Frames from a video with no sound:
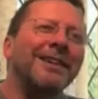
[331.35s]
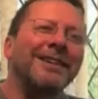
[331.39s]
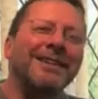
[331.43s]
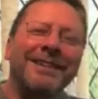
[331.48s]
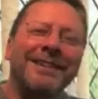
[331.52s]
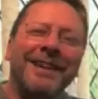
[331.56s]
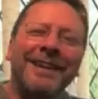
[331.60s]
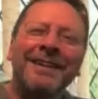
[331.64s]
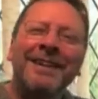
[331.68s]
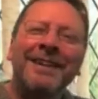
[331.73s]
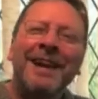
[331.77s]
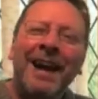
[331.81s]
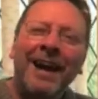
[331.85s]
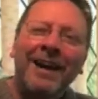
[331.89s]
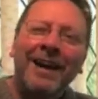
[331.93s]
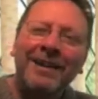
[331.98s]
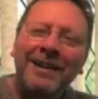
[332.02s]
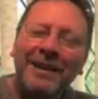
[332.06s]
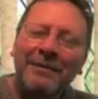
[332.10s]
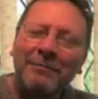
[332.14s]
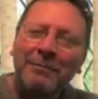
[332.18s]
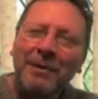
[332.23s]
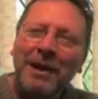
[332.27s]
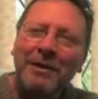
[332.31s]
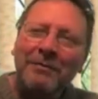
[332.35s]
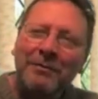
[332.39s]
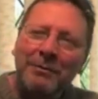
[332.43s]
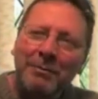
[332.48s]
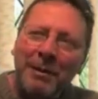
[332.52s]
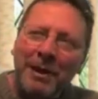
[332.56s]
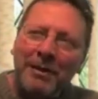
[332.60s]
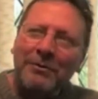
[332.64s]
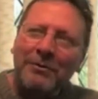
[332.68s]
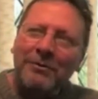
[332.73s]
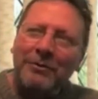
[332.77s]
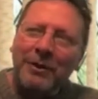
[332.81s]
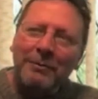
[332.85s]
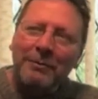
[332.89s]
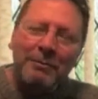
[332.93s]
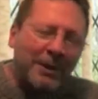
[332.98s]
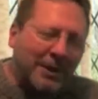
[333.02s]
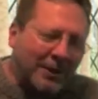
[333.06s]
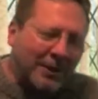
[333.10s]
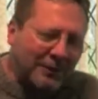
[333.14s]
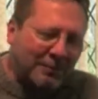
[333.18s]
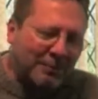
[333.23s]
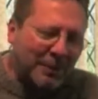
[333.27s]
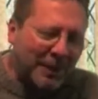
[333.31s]
and I'd leave them there for about 3
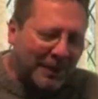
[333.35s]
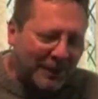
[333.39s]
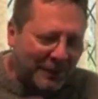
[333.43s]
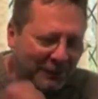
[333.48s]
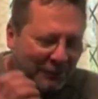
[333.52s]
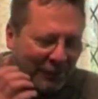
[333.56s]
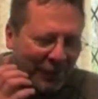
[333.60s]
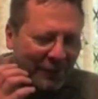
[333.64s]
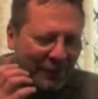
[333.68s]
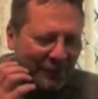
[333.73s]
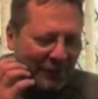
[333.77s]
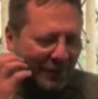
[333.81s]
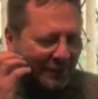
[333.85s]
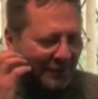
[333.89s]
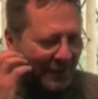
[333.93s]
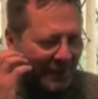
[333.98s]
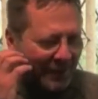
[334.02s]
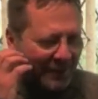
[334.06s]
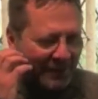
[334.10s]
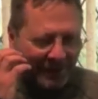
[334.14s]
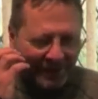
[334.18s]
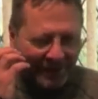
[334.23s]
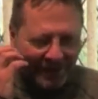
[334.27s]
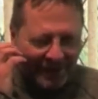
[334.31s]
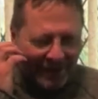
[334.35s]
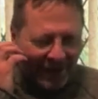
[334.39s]
minutes, pick the phone up, say,